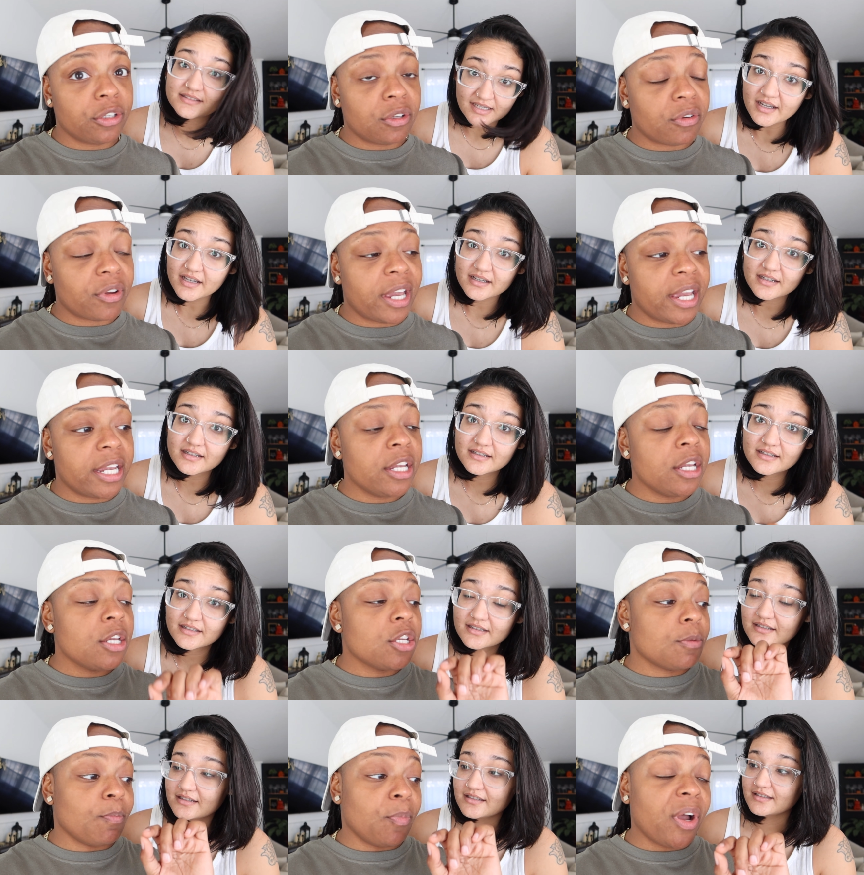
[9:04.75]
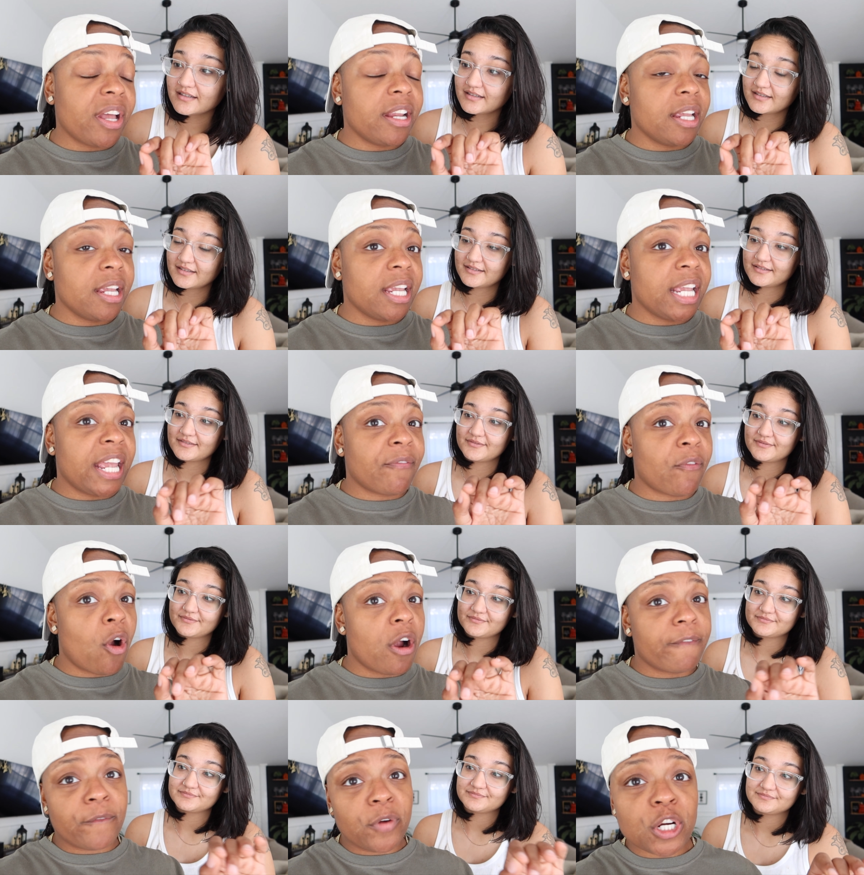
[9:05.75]
Speaker 1: Duh. okay? But if
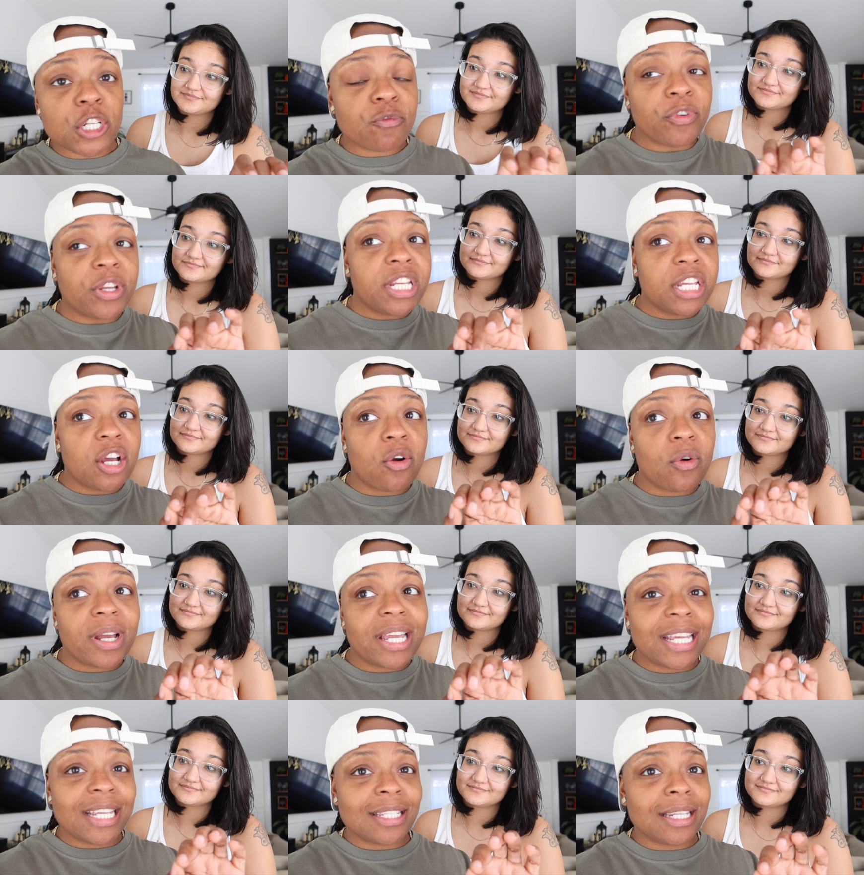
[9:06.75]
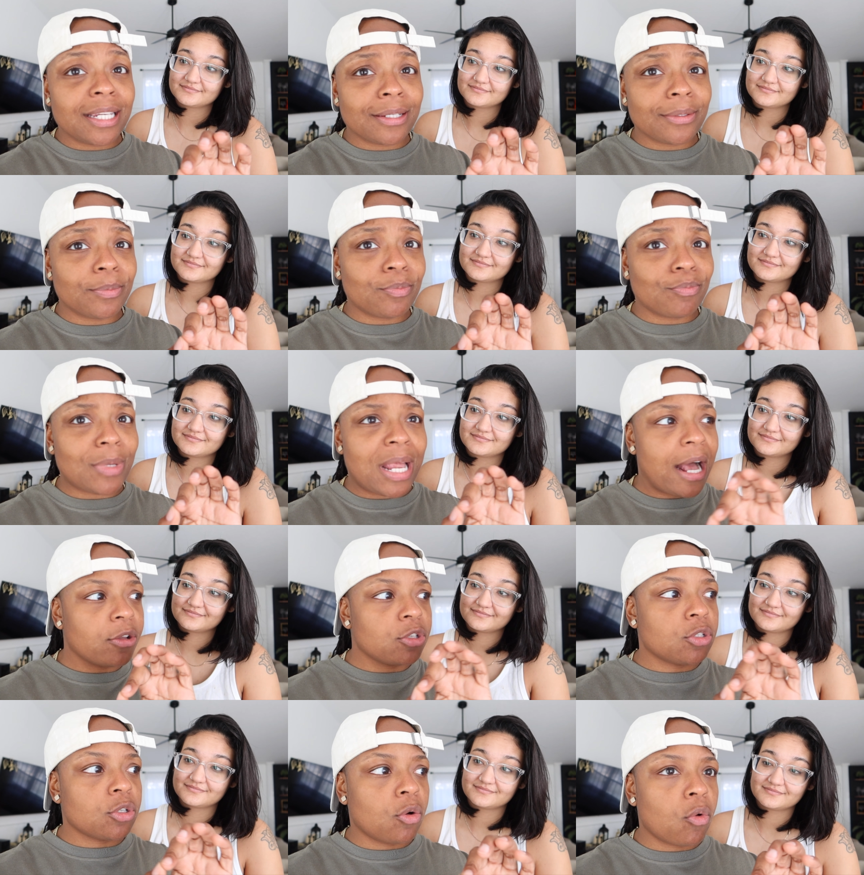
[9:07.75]
our first video isn't
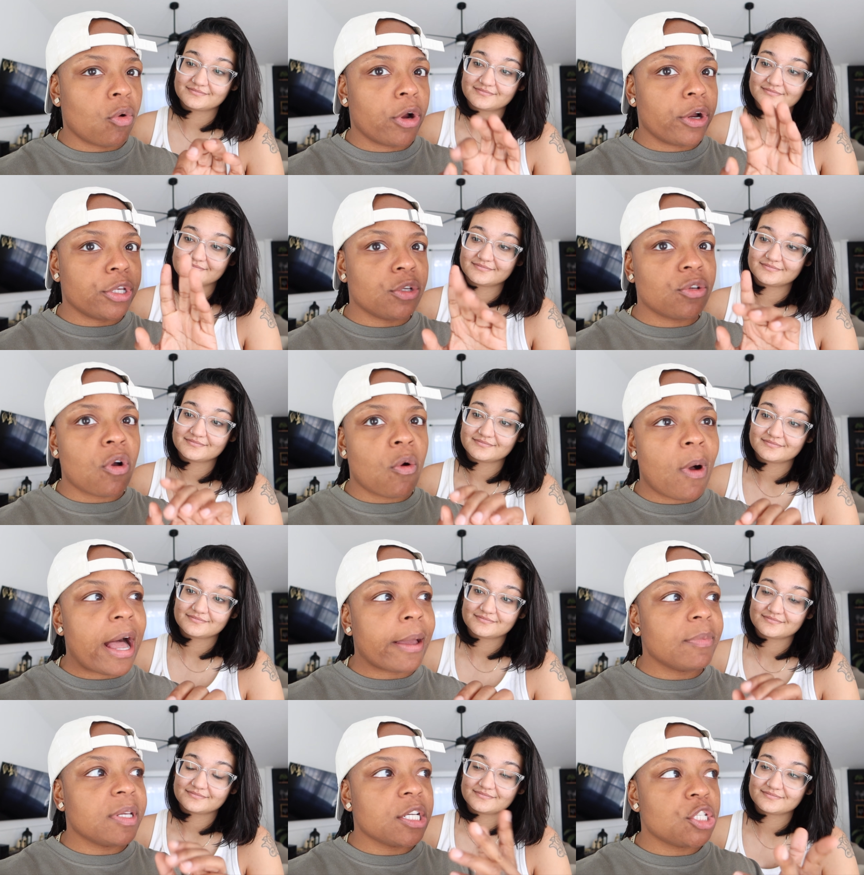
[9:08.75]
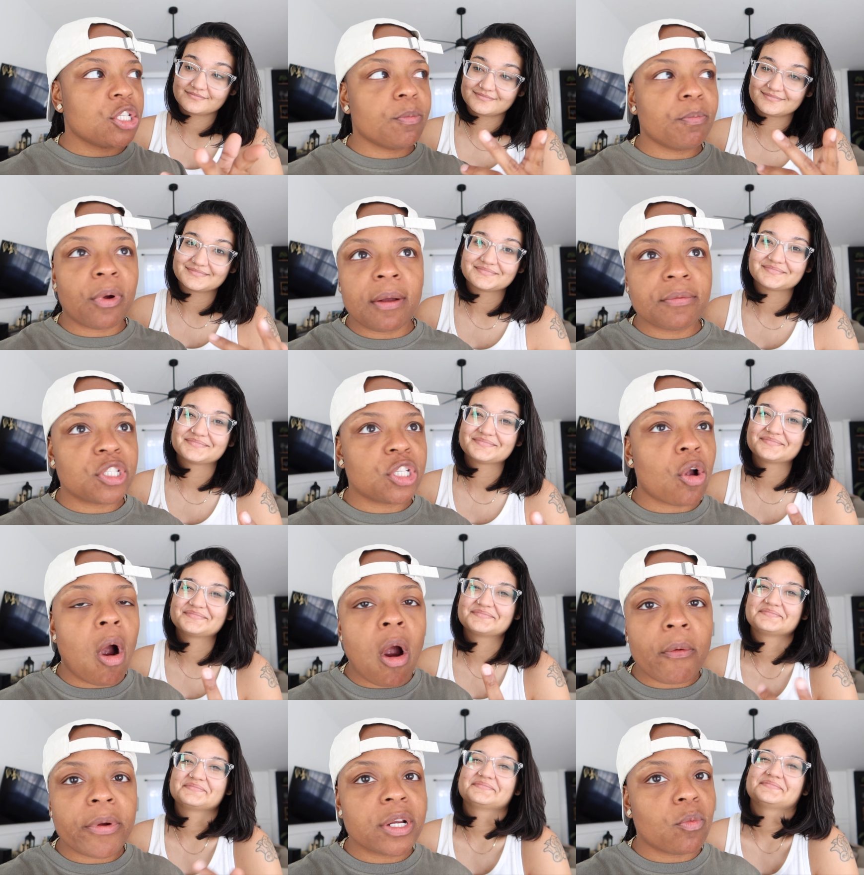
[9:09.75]
house decor, you know why? Because she prob she
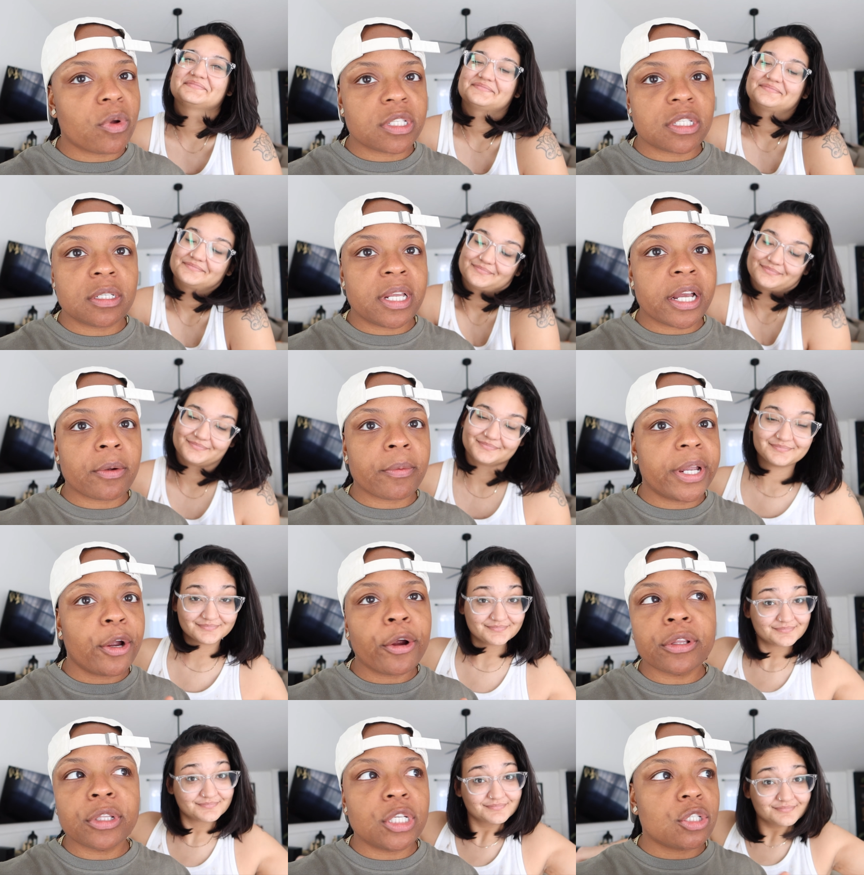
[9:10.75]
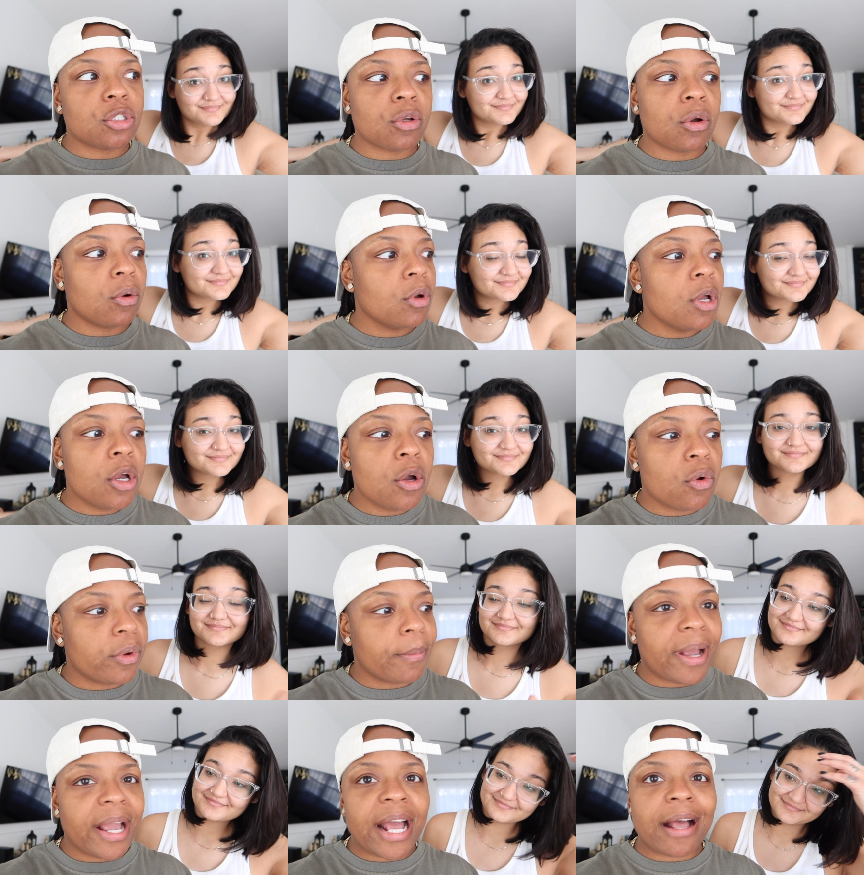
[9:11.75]
already wants to decorate early. So we
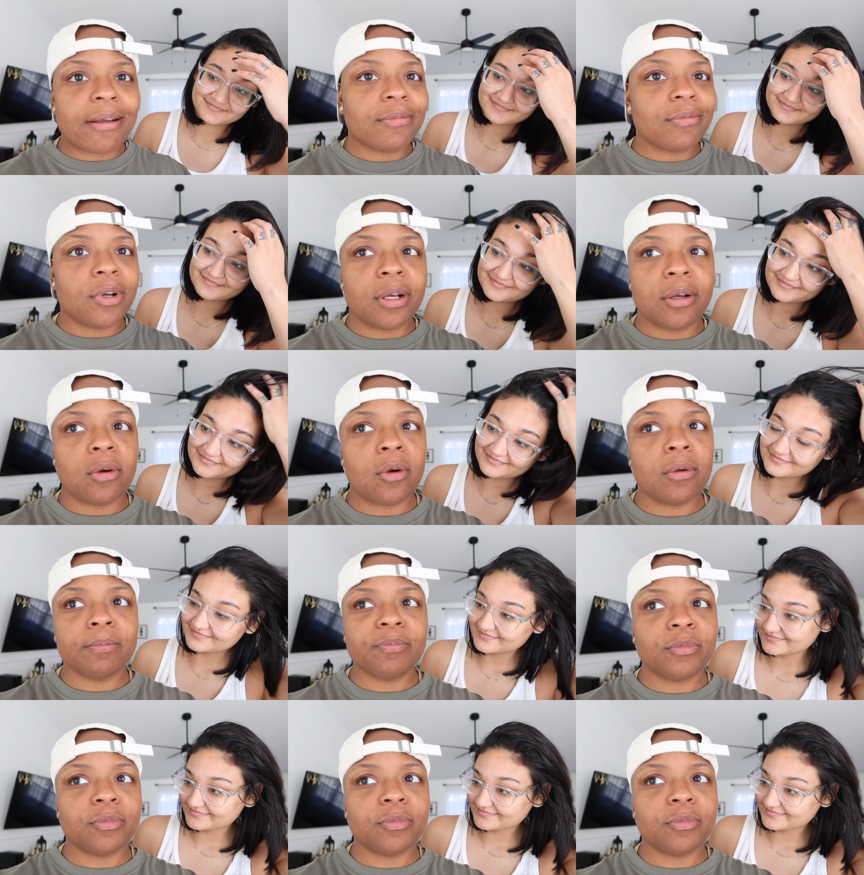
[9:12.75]
might have a